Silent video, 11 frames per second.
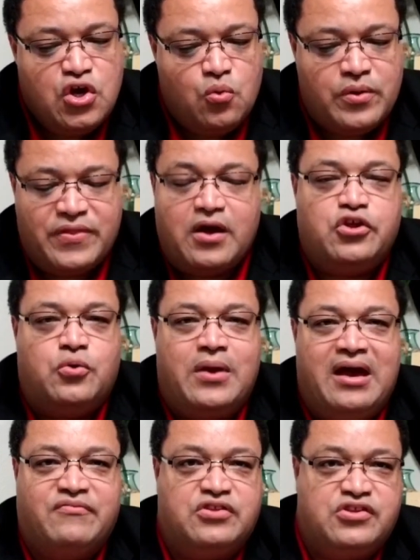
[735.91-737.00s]
without you
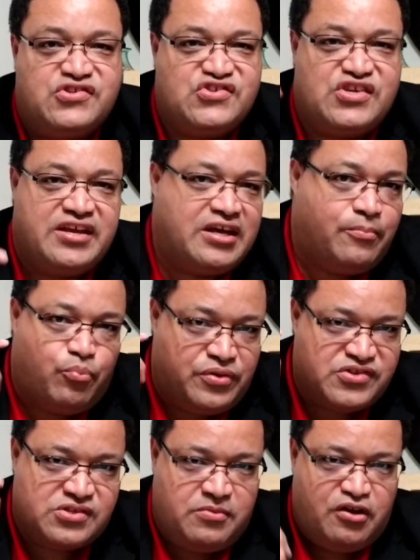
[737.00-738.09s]
having to sync up with
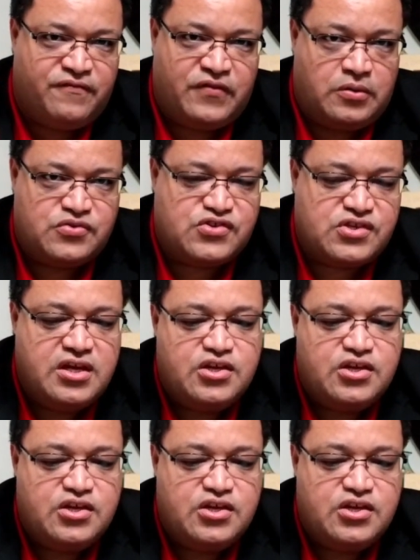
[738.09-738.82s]
some earphones.